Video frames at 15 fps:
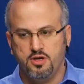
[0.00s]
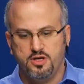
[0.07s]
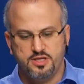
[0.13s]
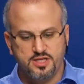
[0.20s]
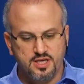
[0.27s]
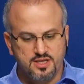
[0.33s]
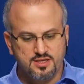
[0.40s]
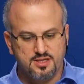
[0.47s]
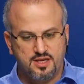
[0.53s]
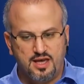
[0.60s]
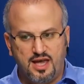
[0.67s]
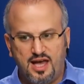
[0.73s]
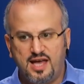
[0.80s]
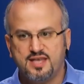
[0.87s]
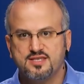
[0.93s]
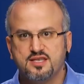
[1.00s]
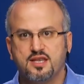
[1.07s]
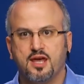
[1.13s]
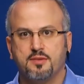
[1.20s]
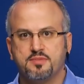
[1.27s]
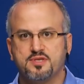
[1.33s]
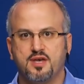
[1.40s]
it is, as the
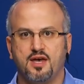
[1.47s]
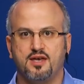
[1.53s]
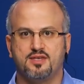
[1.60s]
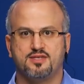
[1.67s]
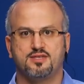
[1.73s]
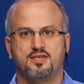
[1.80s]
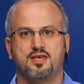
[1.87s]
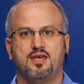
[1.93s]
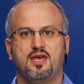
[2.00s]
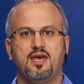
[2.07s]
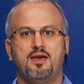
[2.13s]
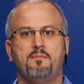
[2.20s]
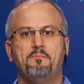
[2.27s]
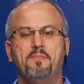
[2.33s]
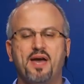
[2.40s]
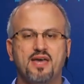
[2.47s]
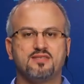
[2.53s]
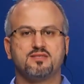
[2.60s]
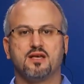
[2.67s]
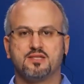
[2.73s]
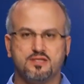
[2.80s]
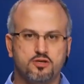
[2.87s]
name says, a
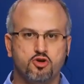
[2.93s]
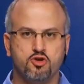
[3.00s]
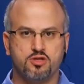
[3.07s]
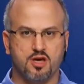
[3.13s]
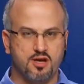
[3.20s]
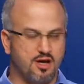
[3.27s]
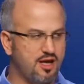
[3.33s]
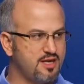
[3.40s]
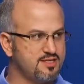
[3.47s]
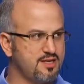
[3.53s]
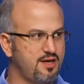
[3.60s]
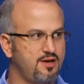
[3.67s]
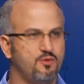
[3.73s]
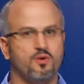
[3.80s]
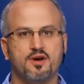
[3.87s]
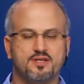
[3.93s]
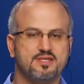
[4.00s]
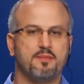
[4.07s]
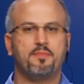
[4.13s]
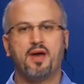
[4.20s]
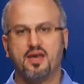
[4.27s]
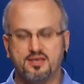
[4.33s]
baseline security analyzer. What is
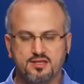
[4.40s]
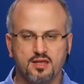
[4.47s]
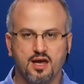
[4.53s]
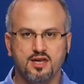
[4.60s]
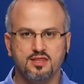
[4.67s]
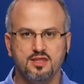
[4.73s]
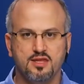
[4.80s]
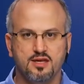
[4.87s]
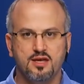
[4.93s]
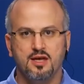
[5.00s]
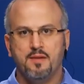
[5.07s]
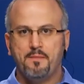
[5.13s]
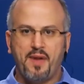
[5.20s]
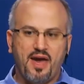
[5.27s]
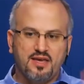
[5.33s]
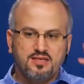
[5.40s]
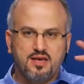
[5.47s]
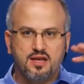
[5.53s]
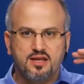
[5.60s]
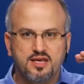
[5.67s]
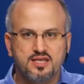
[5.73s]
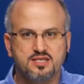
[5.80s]
a baseline?
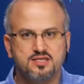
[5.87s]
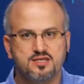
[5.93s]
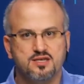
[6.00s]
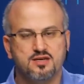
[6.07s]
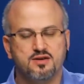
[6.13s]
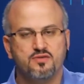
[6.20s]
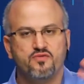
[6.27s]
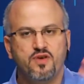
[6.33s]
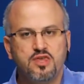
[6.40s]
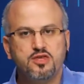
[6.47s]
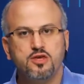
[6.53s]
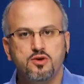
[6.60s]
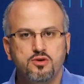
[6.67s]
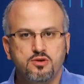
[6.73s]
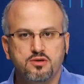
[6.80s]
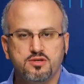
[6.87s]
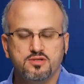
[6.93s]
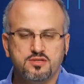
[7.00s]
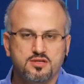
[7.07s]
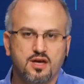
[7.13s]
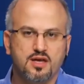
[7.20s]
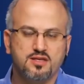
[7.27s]
Baseline is when you
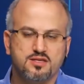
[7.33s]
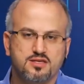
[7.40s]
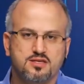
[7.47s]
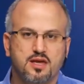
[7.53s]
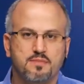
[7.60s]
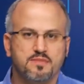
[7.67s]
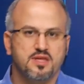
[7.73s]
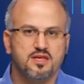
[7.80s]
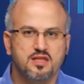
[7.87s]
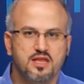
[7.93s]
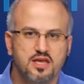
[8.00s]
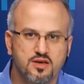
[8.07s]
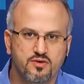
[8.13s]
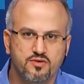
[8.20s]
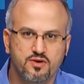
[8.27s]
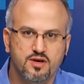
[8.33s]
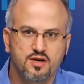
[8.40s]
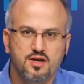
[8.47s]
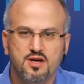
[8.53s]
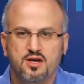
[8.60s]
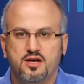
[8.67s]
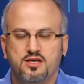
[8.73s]
start something new,
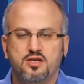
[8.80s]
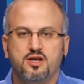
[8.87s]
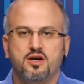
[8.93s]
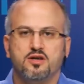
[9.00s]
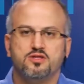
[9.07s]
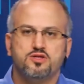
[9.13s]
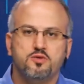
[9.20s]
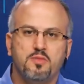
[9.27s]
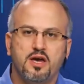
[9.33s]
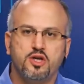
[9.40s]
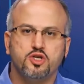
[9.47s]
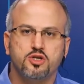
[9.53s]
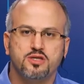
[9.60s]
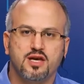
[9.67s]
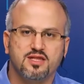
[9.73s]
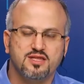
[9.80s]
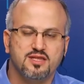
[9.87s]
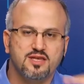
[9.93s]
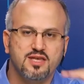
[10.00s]
you know, to make sure that